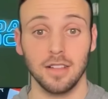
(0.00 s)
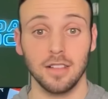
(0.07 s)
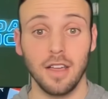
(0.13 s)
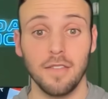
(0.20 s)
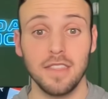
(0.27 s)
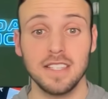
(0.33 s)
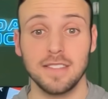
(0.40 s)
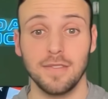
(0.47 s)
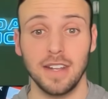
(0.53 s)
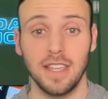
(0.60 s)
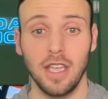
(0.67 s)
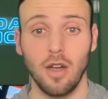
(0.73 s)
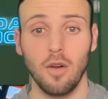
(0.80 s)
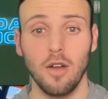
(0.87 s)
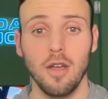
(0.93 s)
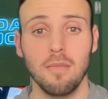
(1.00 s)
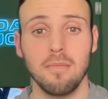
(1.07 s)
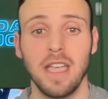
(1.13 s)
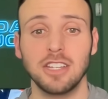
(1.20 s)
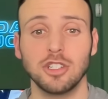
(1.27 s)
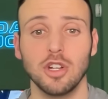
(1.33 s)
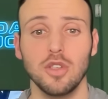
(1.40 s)
Love this video?
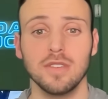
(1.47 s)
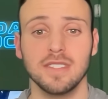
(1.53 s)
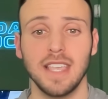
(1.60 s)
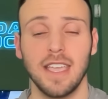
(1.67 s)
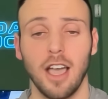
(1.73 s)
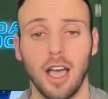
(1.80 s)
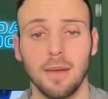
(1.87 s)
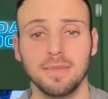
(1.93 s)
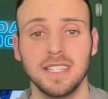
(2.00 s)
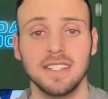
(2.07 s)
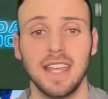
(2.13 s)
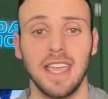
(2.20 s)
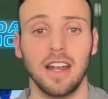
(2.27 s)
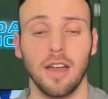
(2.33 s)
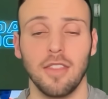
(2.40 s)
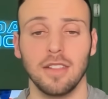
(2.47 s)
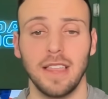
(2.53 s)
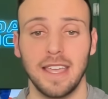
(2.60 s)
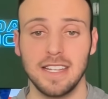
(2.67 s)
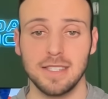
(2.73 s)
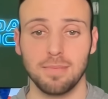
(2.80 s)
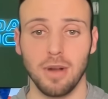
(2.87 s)
Make sure you stay up to date on the
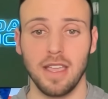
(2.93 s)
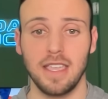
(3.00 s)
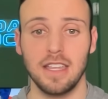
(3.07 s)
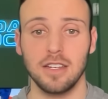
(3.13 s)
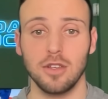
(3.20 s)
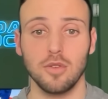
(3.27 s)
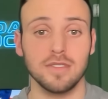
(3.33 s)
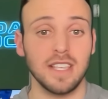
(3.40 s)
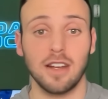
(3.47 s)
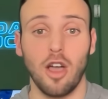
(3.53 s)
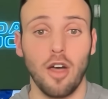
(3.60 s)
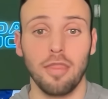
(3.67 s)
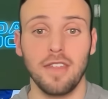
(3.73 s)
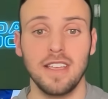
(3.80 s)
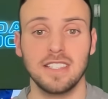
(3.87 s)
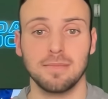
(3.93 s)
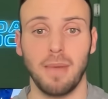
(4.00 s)
latest breaking news and all things